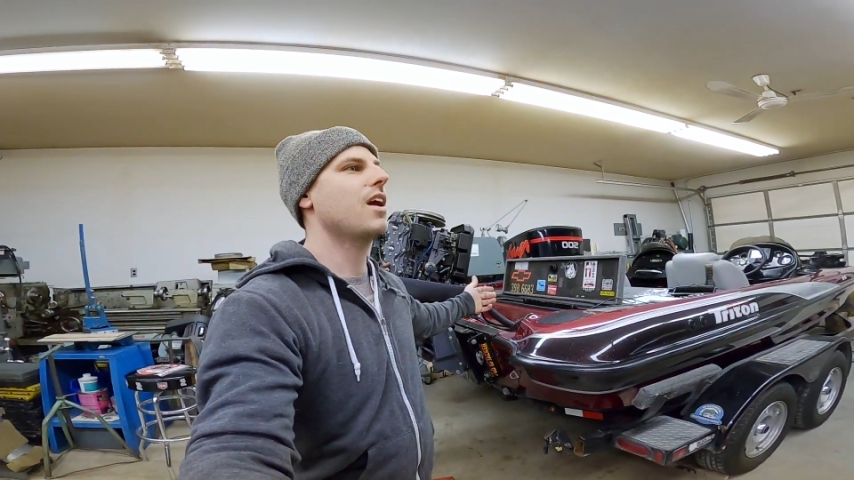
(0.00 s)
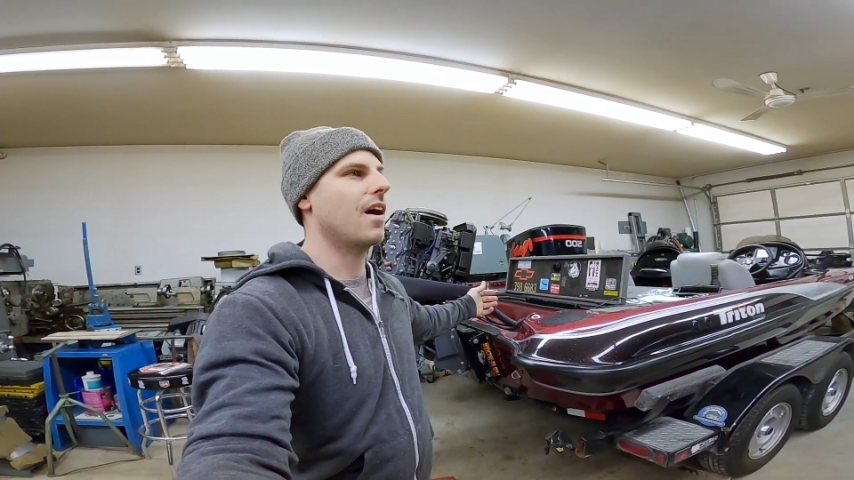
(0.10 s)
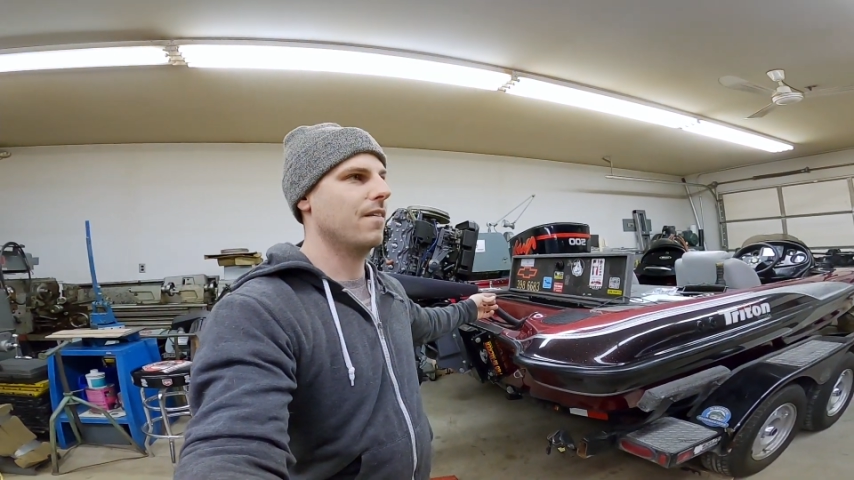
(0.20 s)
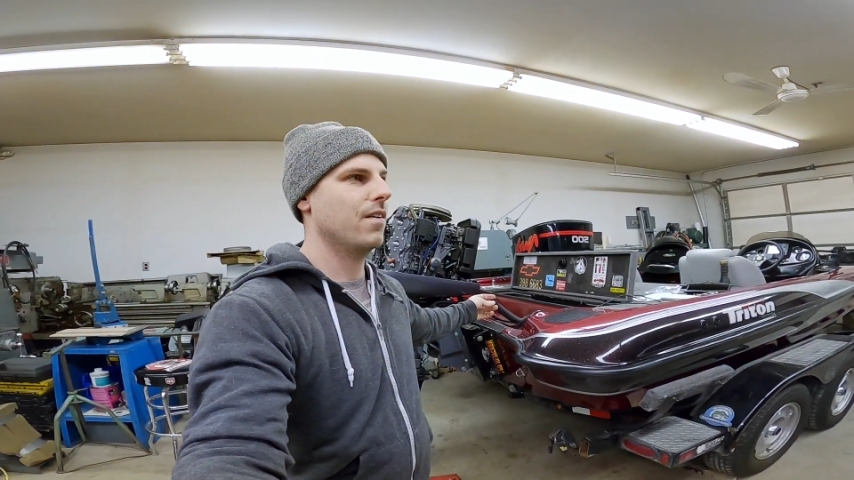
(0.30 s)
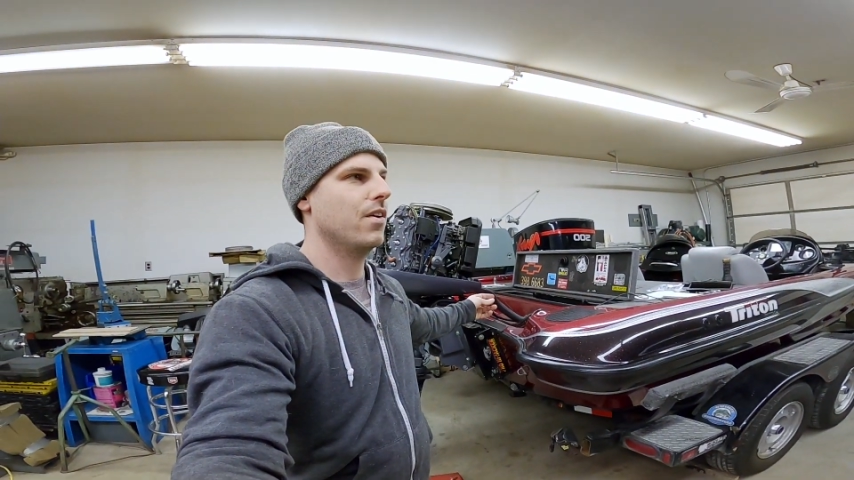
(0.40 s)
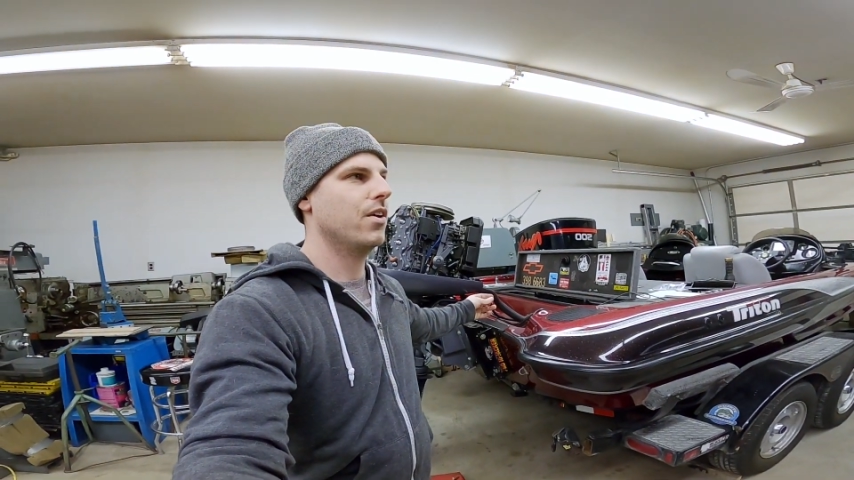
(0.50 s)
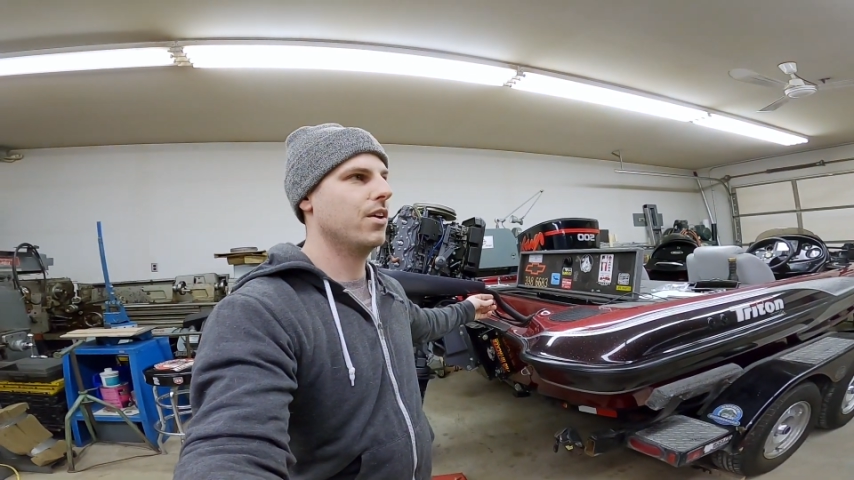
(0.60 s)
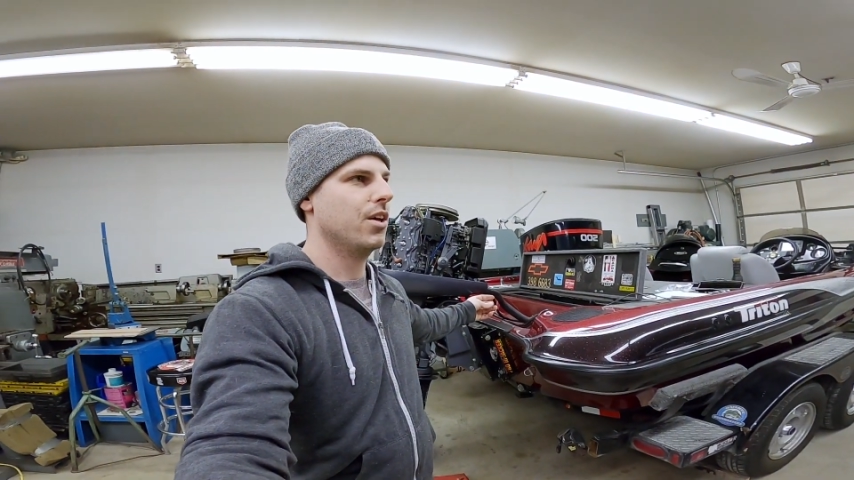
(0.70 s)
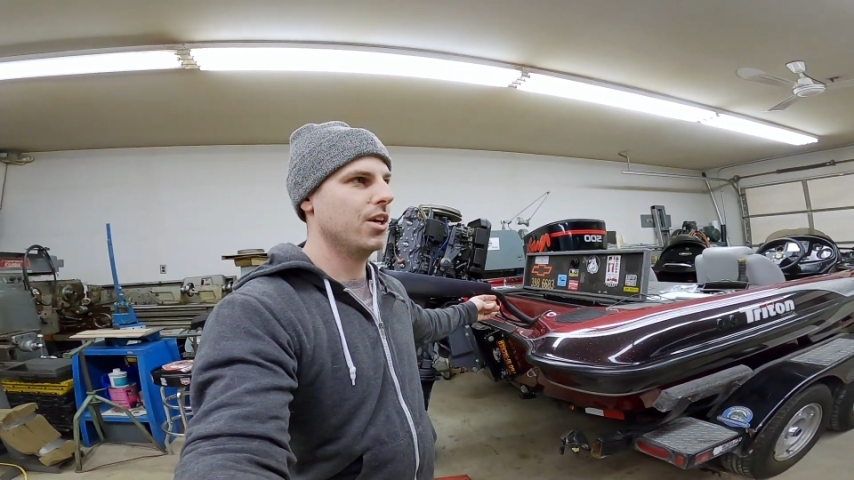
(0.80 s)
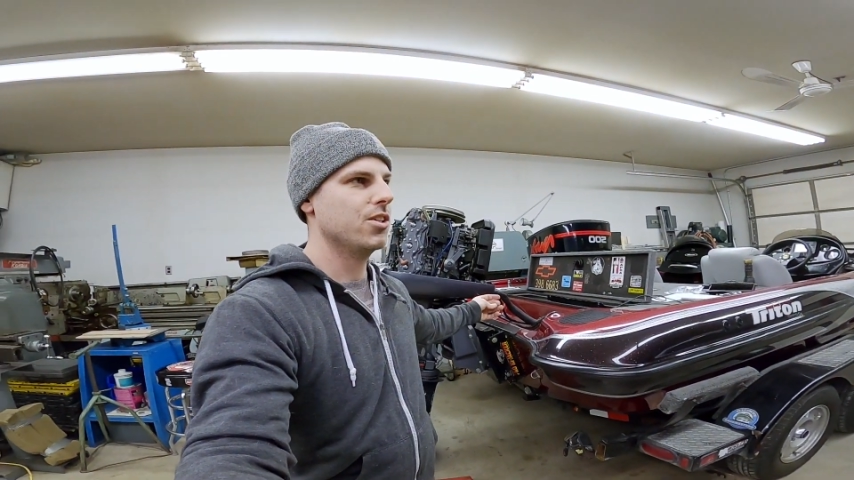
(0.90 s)
Yeah.
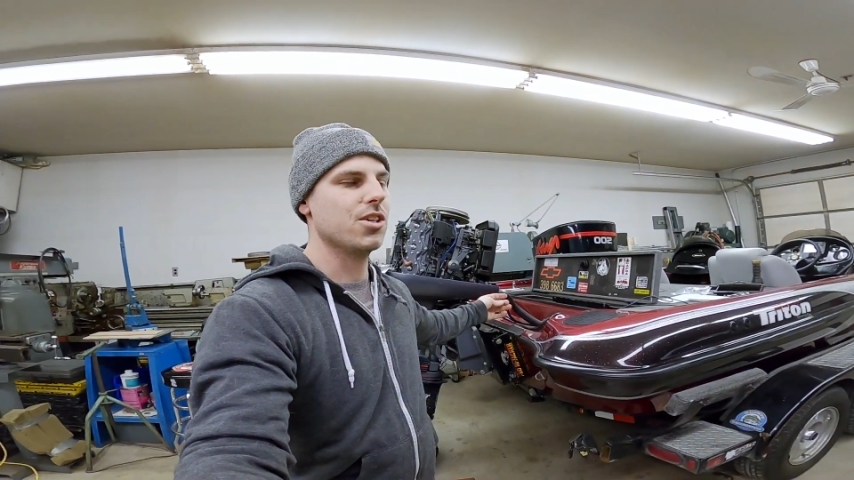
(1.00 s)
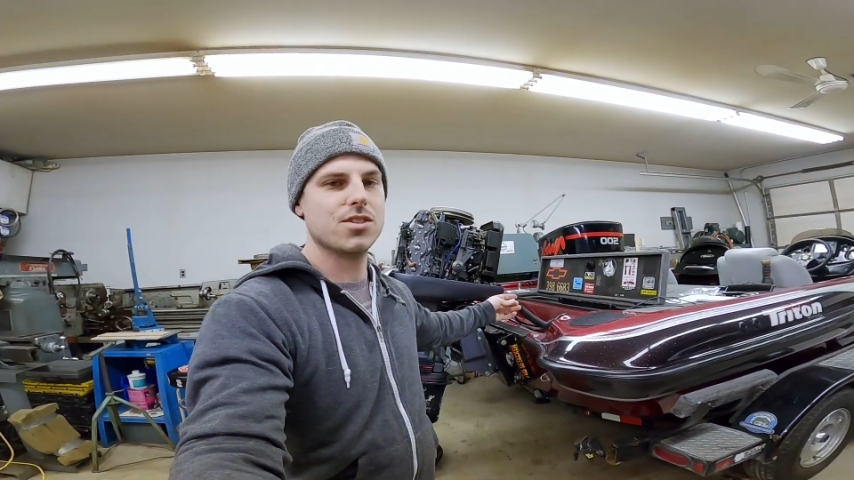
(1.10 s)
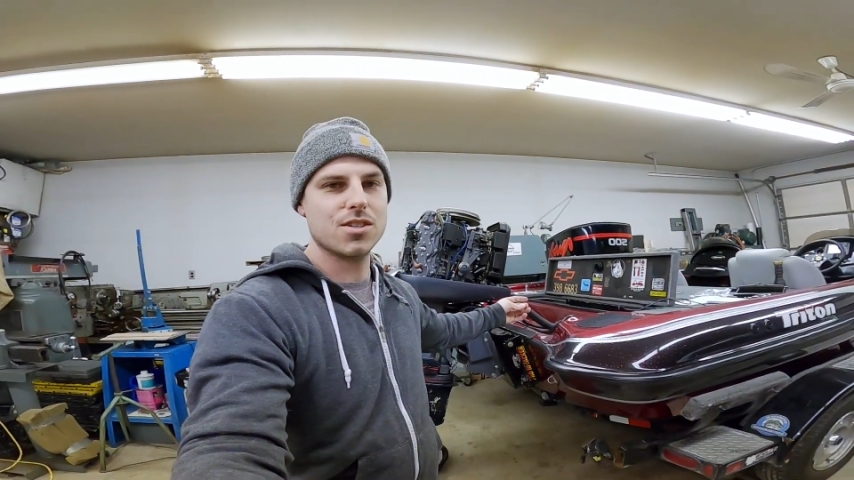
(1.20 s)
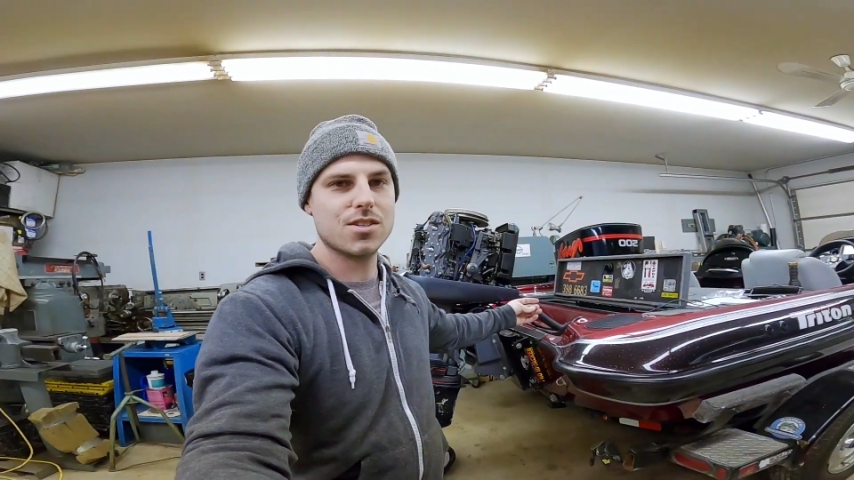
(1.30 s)
Just